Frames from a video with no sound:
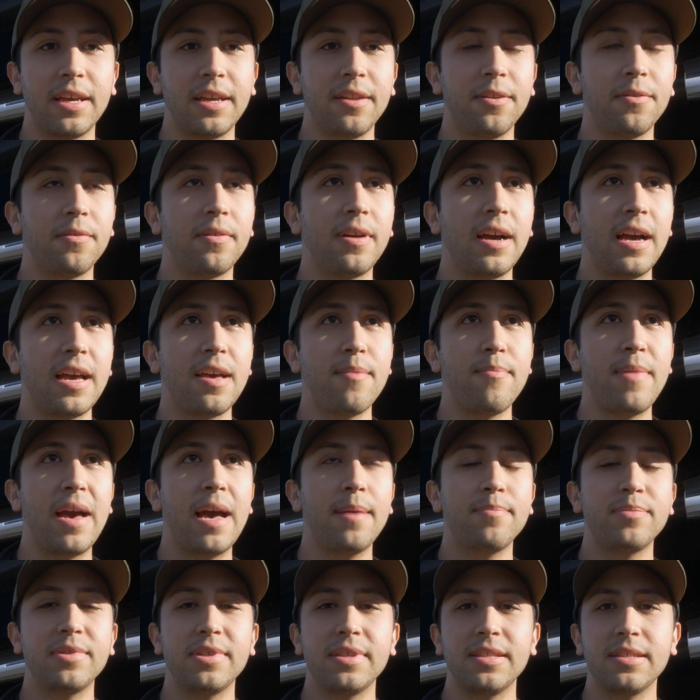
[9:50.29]
I know Gaia
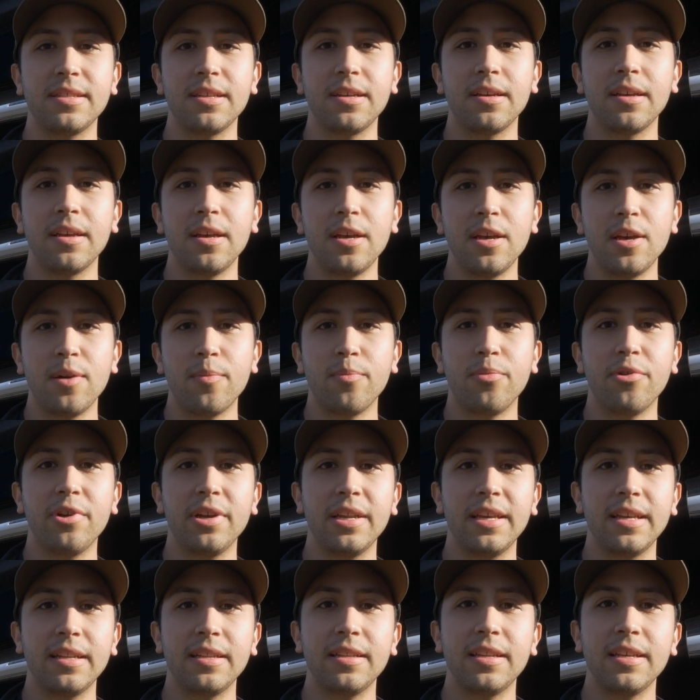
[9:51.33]
Maps is a
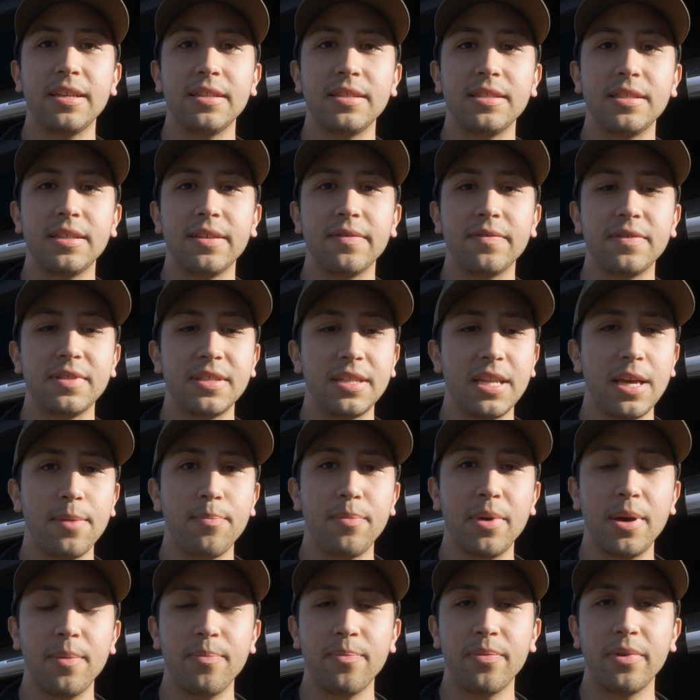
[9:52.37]
pretty intensive
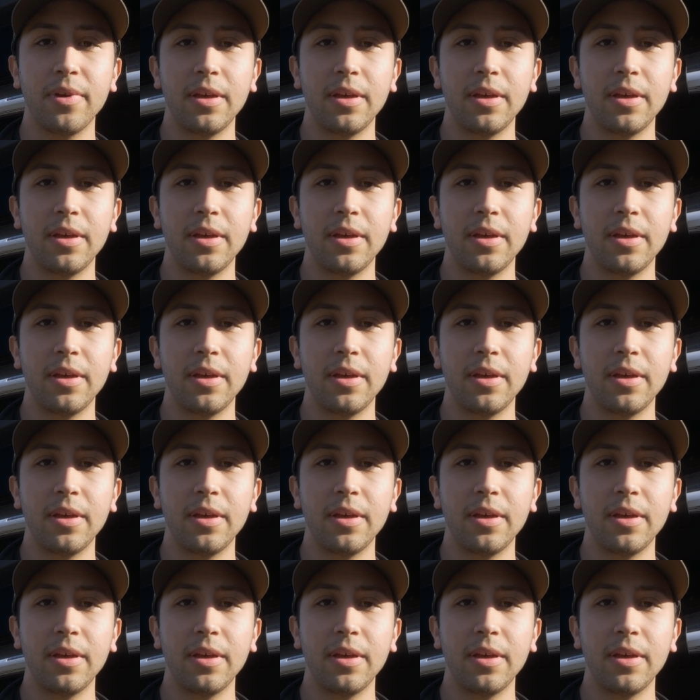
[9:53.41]
step up